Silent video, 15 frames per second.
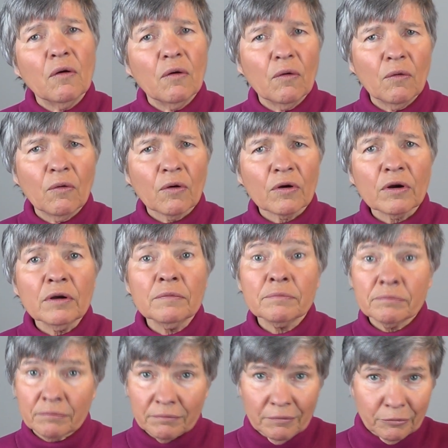Or
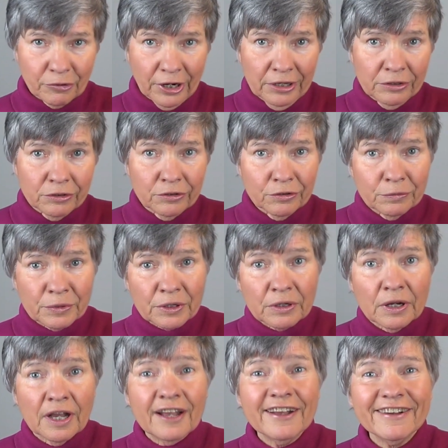brain
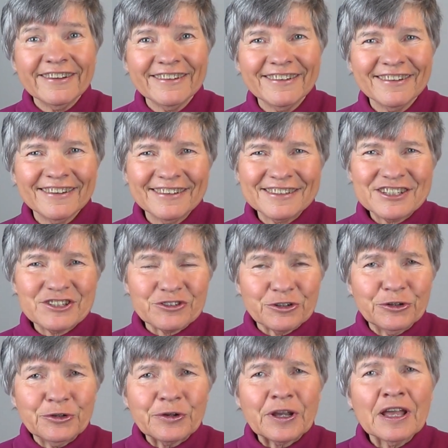tumor,
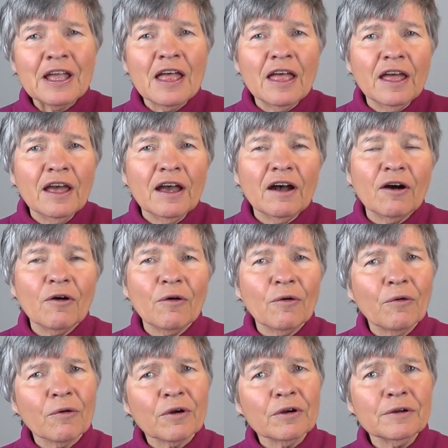stroke,
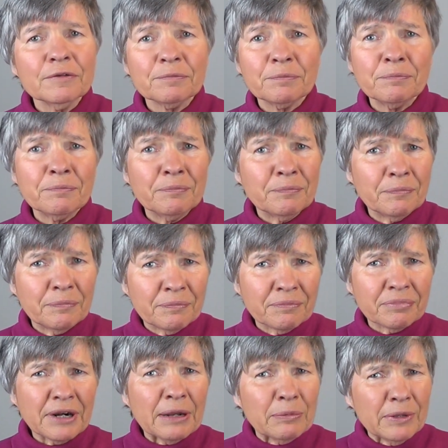or
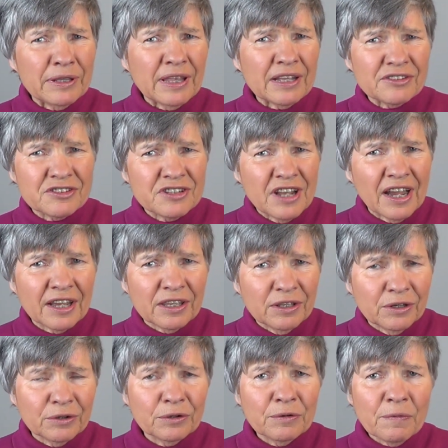probably that's not
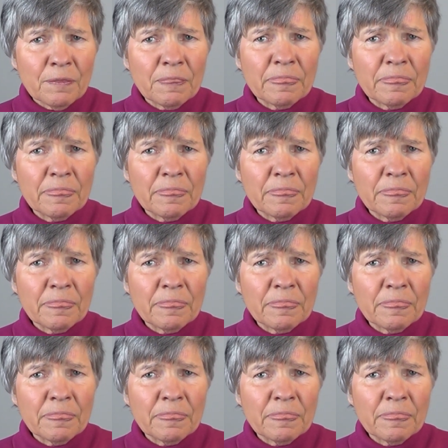you.